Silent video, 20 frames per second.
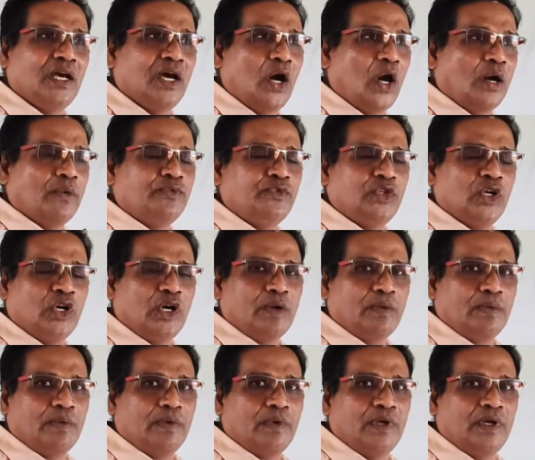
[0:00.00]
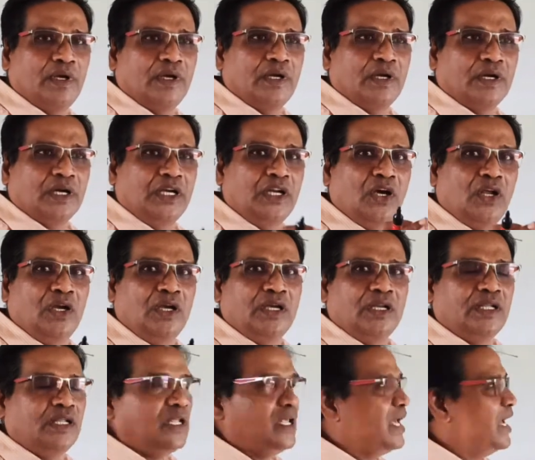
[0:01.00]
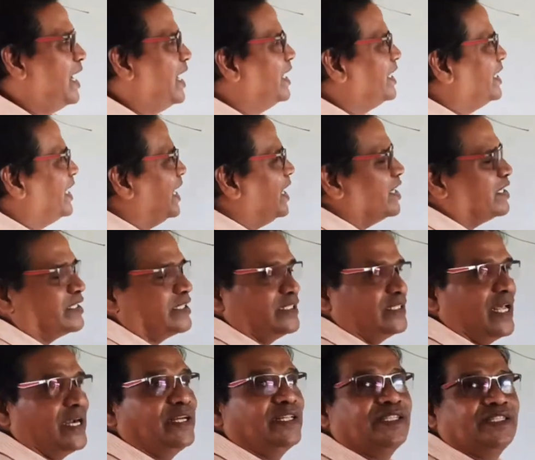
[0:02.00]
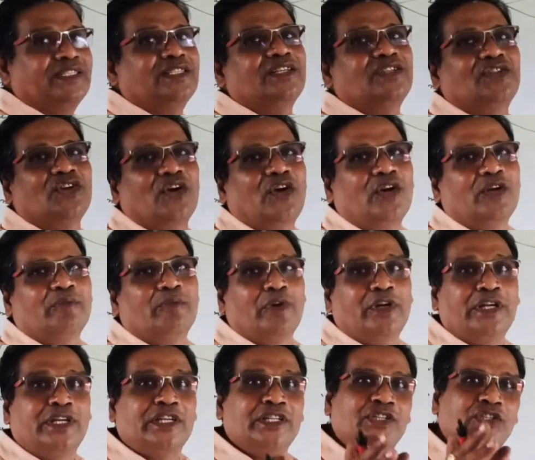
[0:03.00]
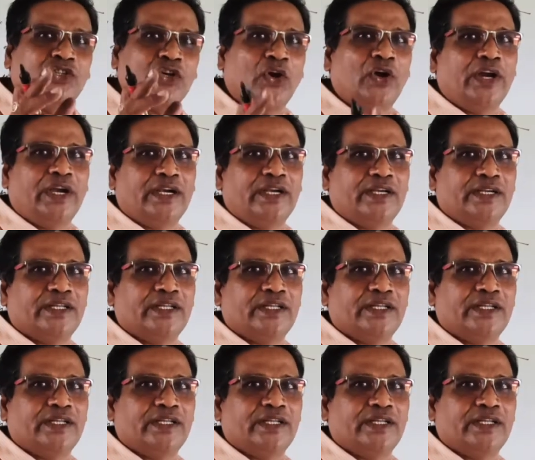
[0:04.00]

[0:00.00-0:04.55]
observe clearly and cannot say that this is joint, but it is joint.